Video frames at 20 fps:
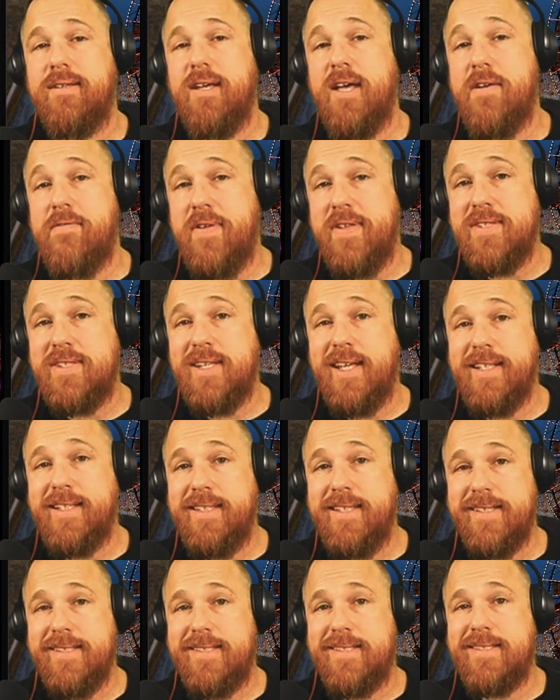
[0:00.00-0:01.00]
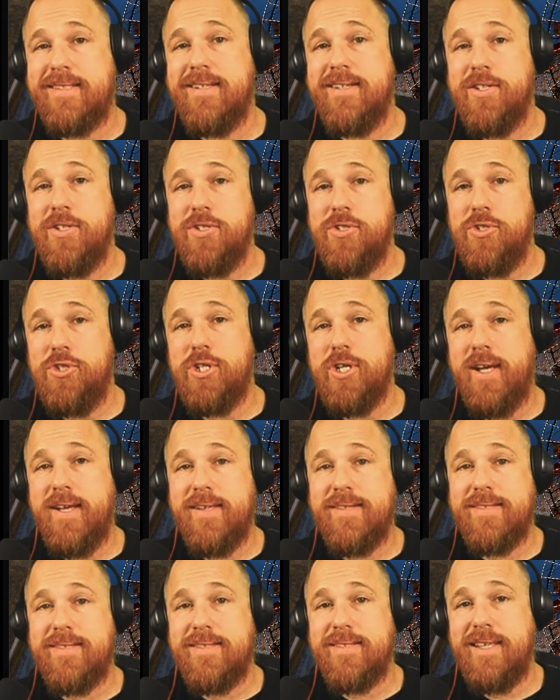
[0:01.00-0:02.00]
events like this
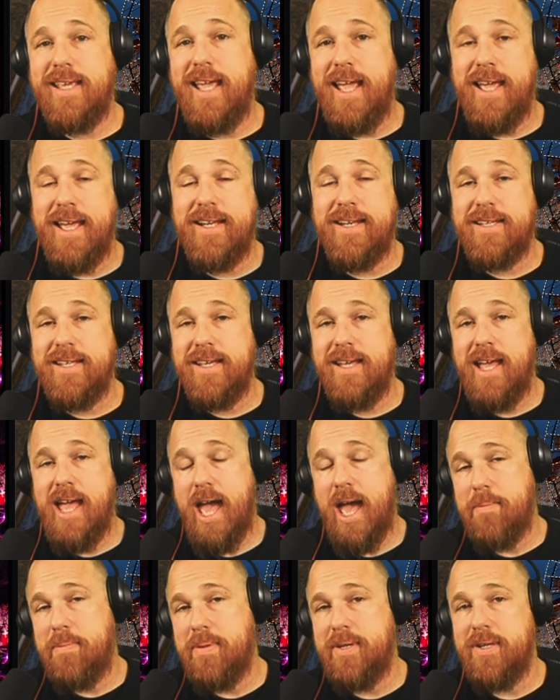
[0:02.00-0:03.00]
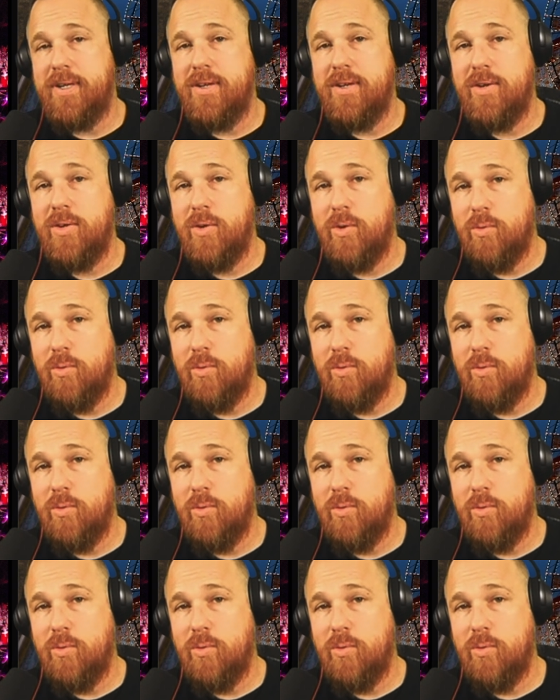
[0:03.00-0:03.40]
just can't happen